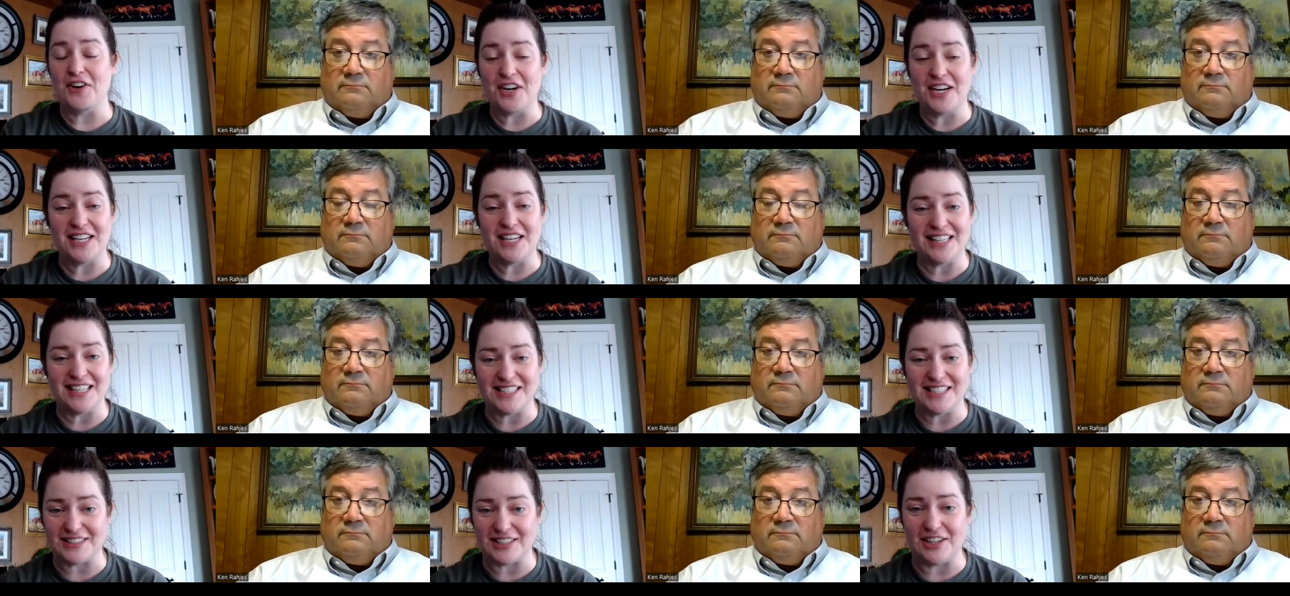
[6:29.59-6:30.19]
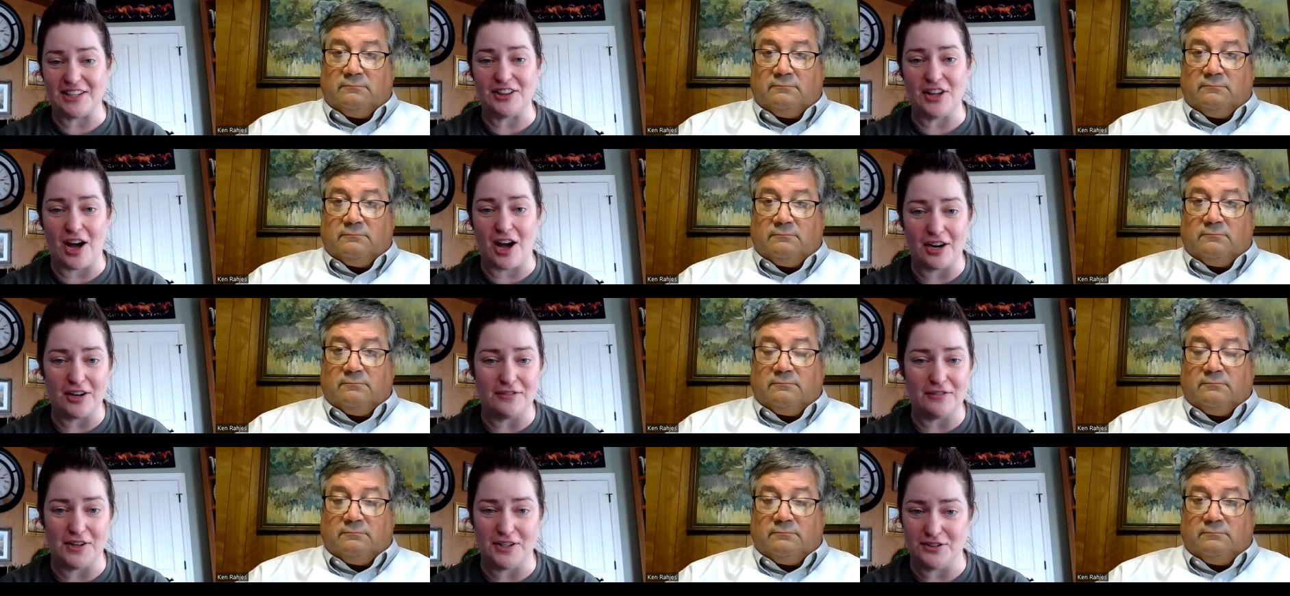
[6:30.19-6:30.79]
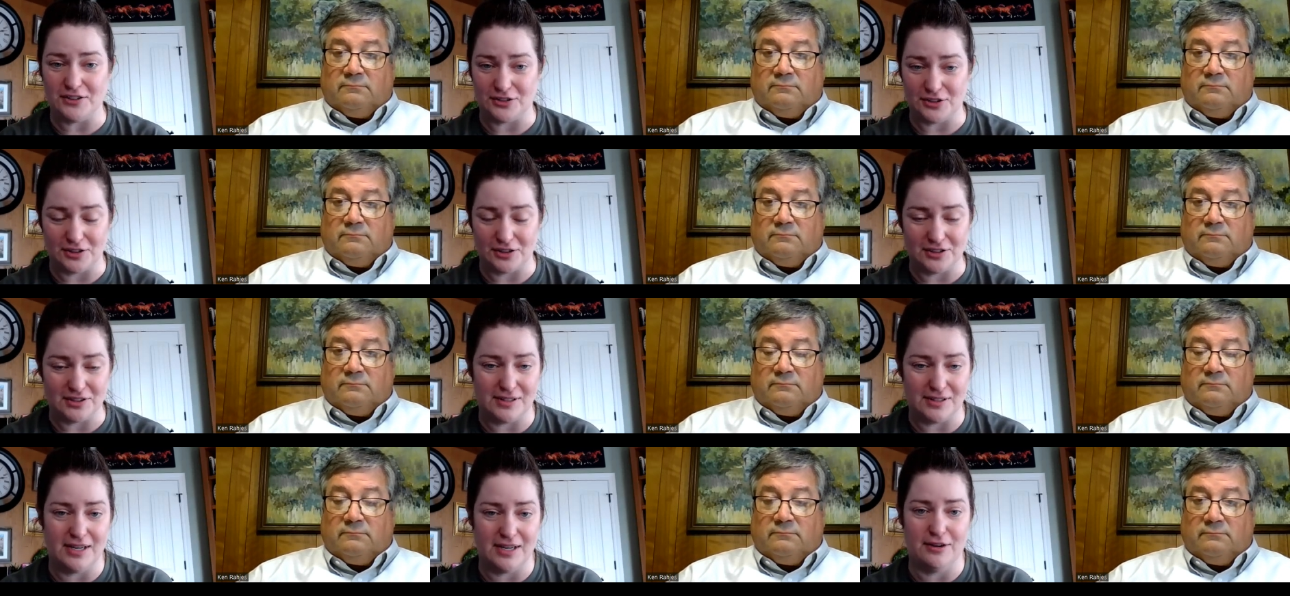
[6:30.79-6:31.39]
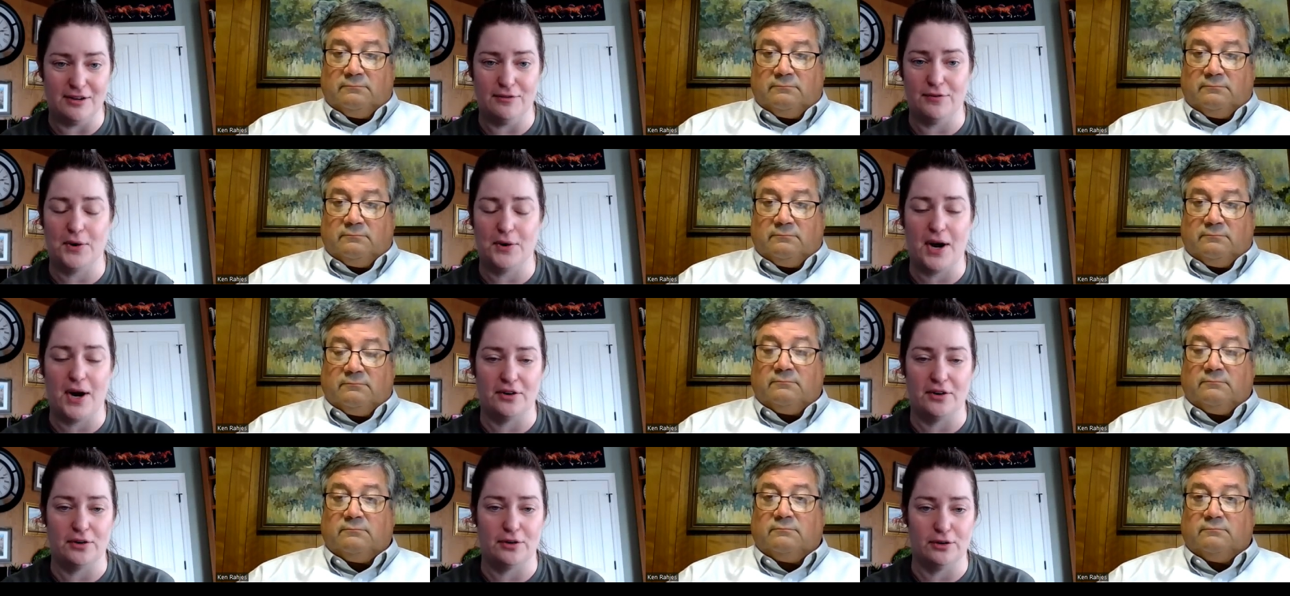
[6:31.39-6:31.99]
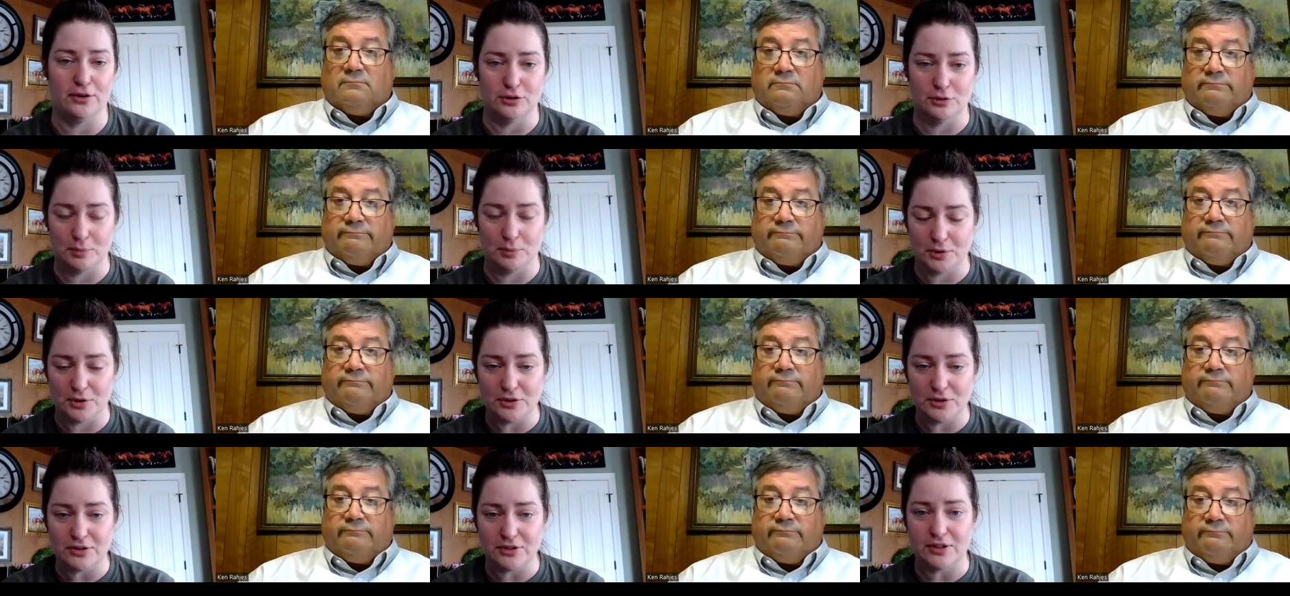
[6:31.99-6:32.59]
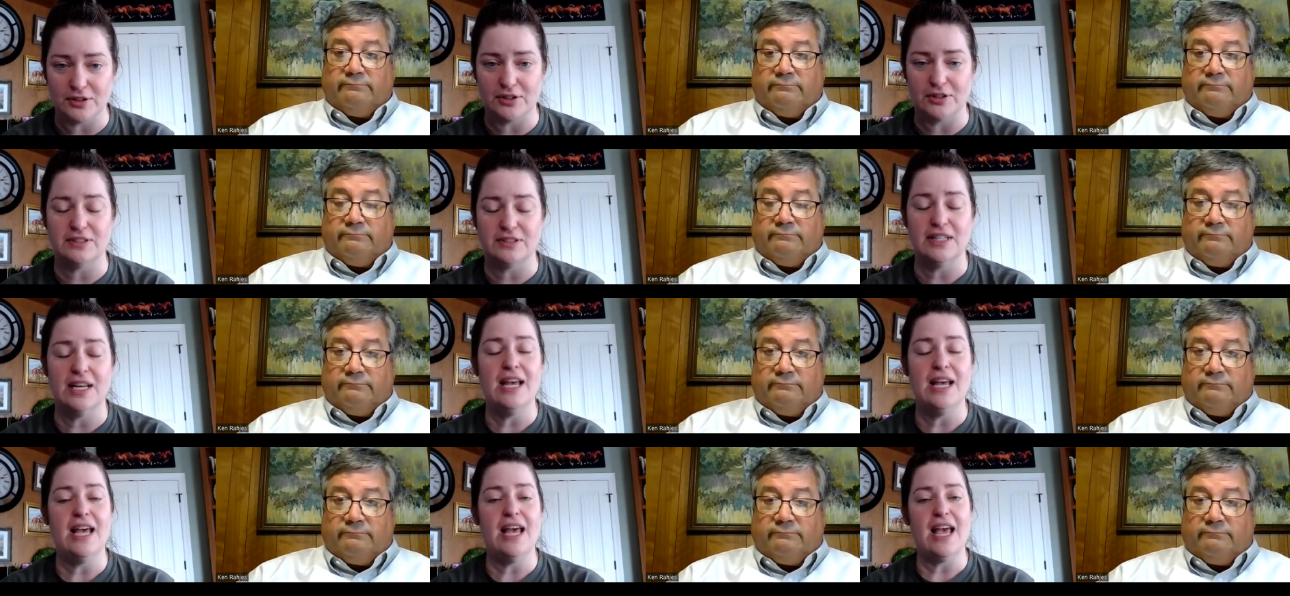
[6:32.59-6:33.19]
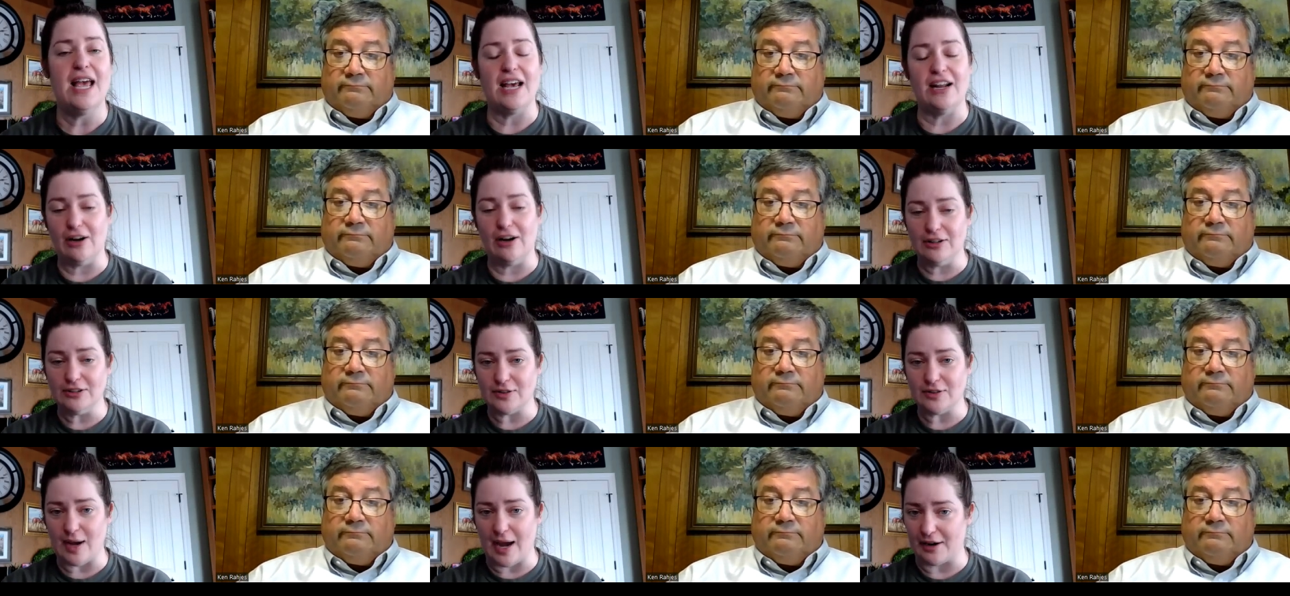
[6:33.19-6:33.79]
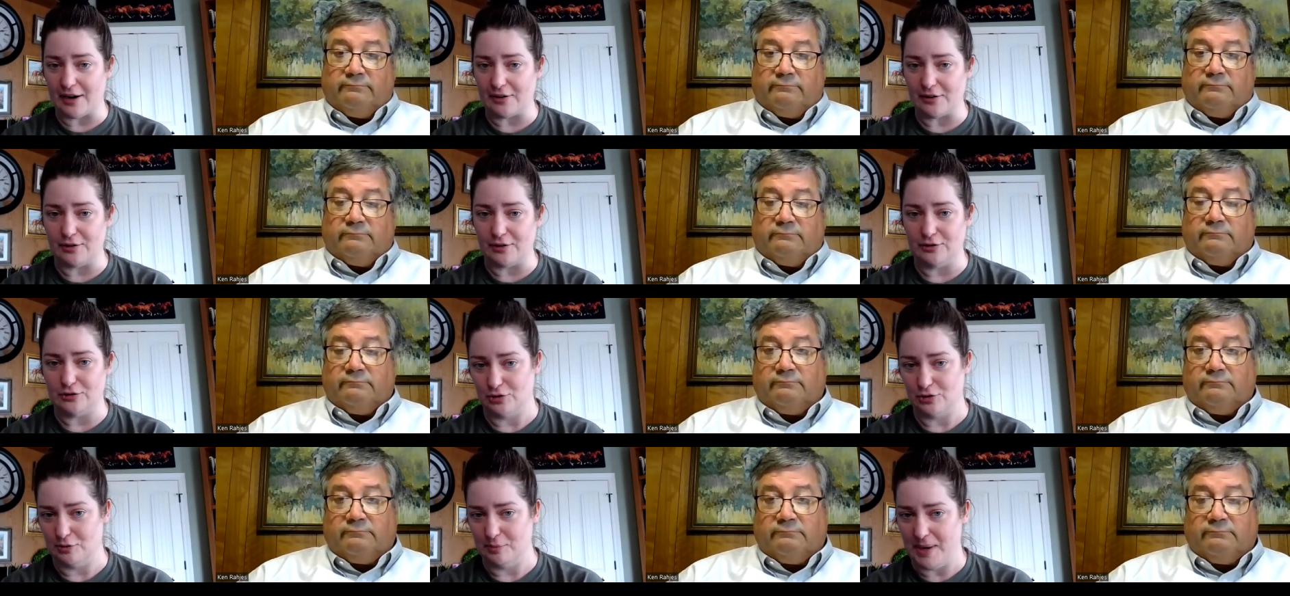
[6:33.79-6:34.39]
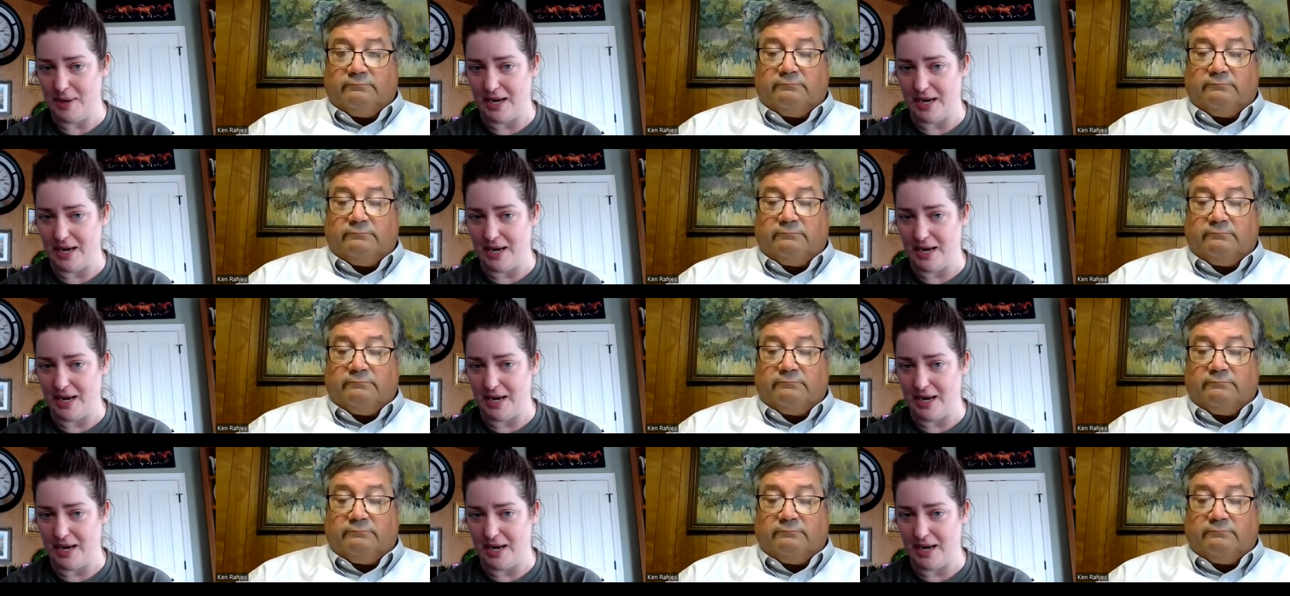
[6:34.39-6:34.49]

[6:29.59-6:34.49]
Speaker 1: very least, a lot of uncertainty for agricultural producers and also agricultural